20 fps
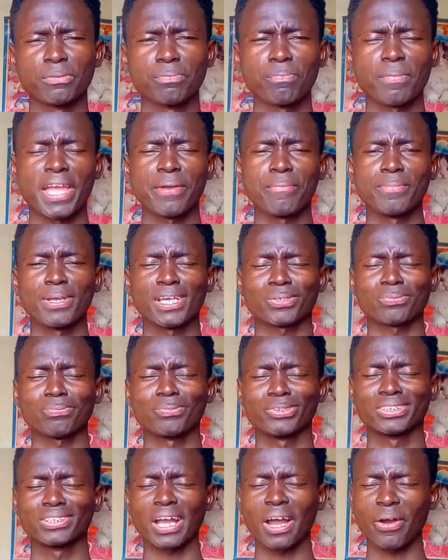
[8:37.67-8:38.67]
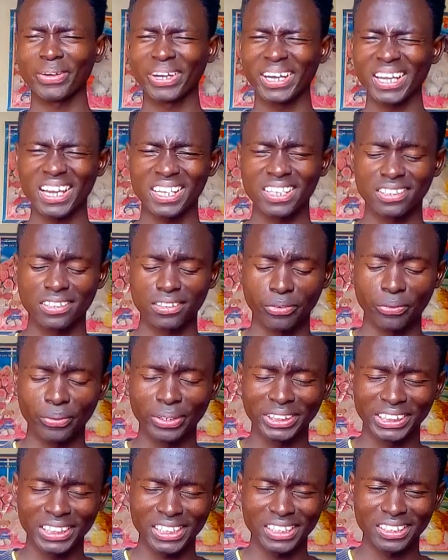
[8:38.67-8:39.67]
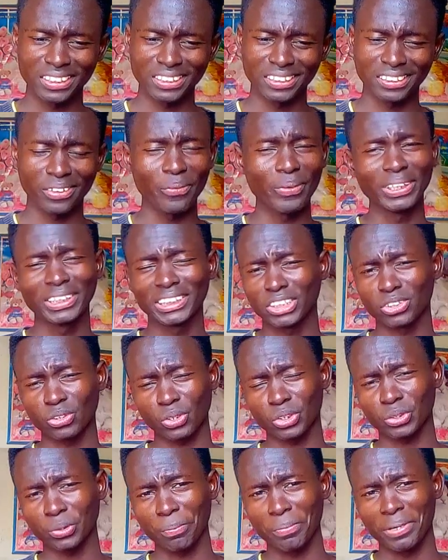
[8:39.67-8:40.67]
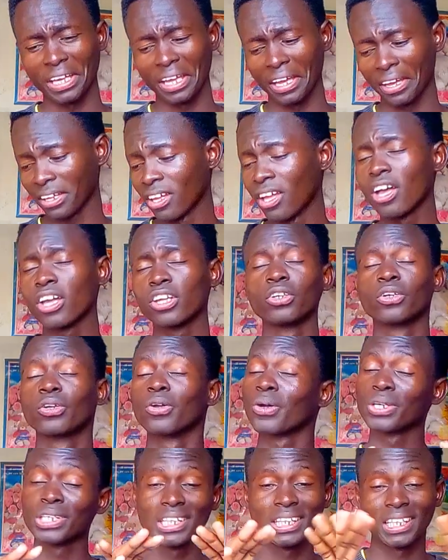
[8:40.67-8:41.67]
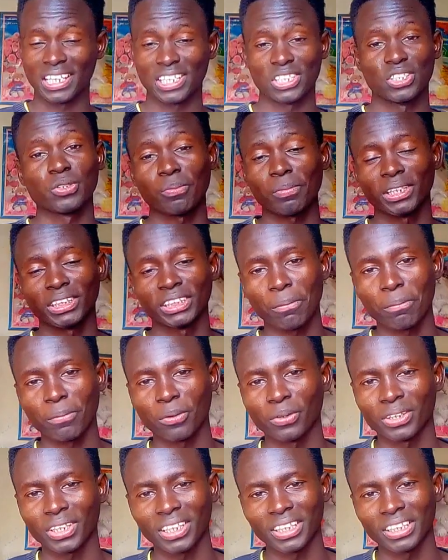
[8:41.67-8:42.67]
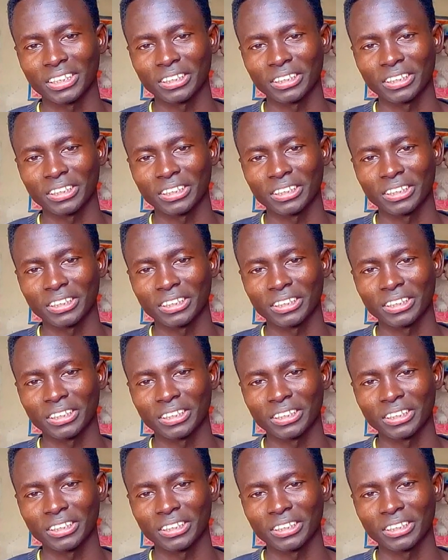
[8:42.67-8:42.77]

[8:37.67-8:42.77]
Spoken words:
in my best mood. Will she talk to me? Don't think too much about it.